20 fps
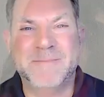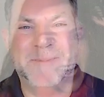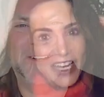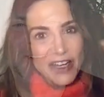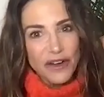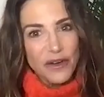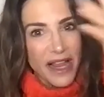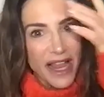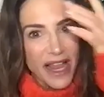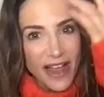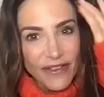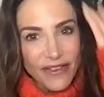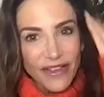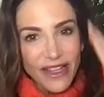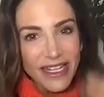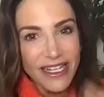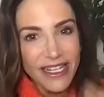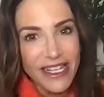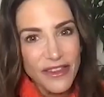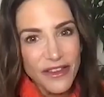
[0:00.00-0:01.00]
I have that
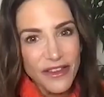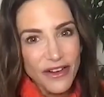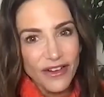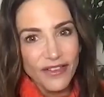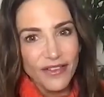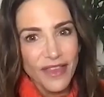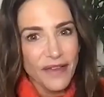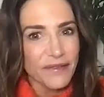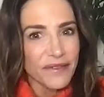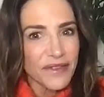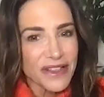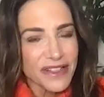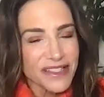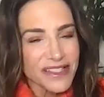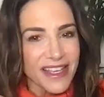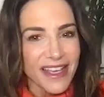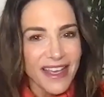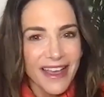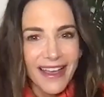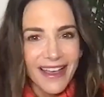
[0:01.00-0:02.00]
either. That feels,
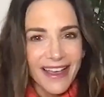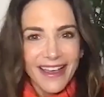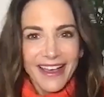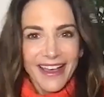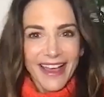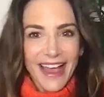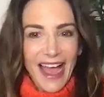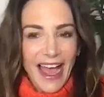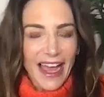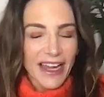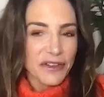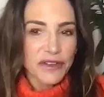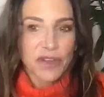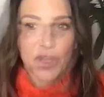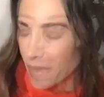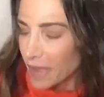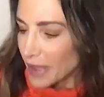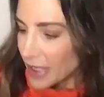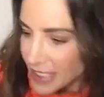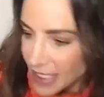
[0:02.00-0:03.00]
I don't know,
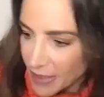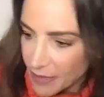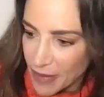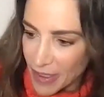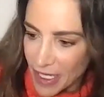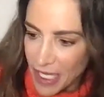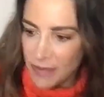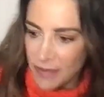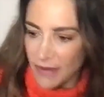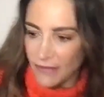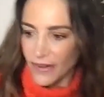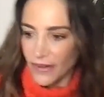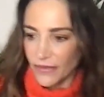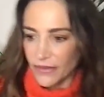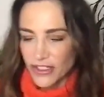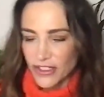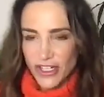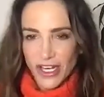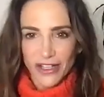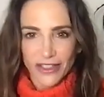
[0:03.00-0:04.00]
feels like picking my favorite
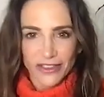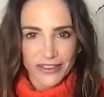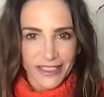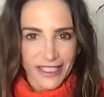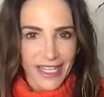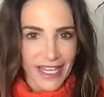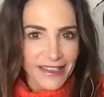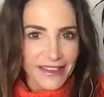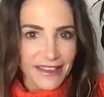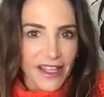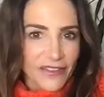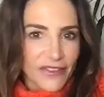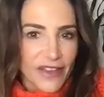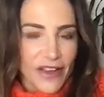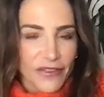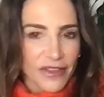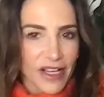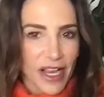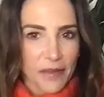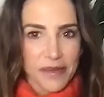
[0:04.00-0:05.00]
child. Like I love every
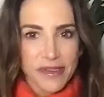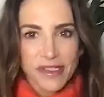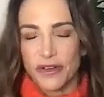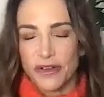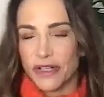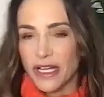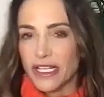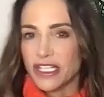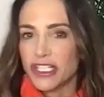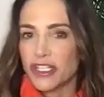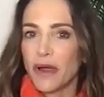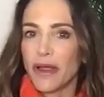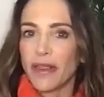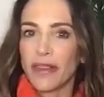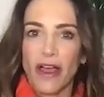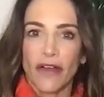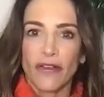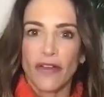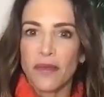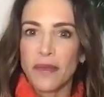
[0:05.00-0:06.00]
episode I do. I love
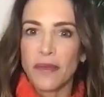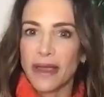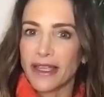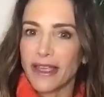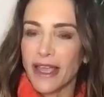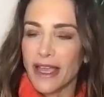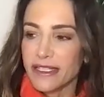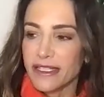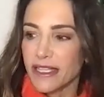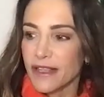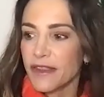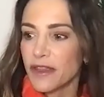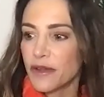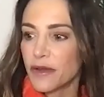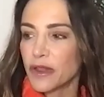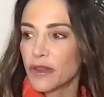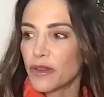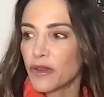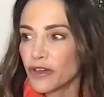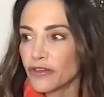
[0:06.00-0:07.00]
all my guests. I think you
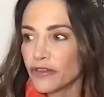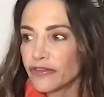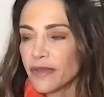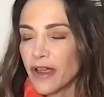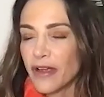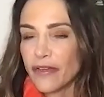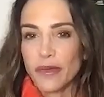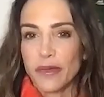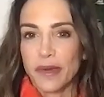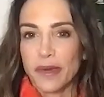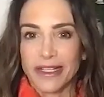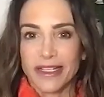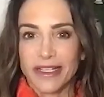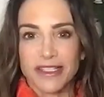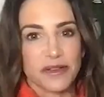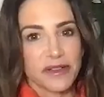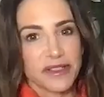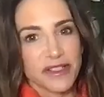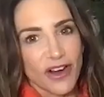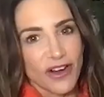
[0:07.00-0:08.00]
learn from everybody. So
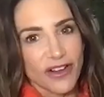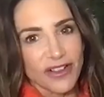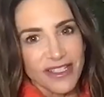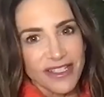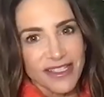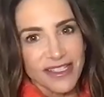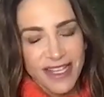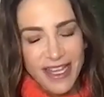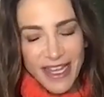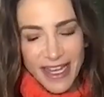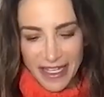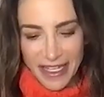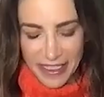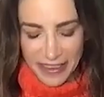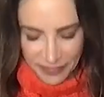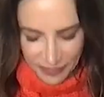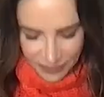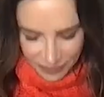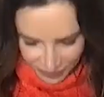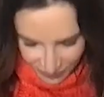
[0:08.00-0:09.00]
it's hard to say.
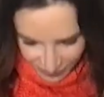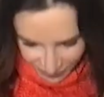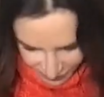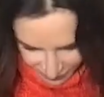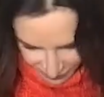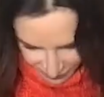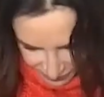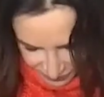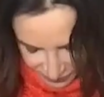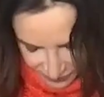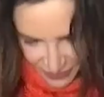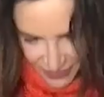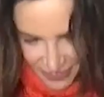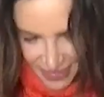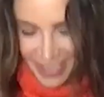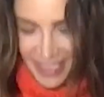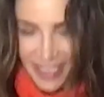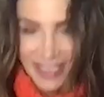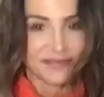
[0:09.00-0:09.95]
Yeah.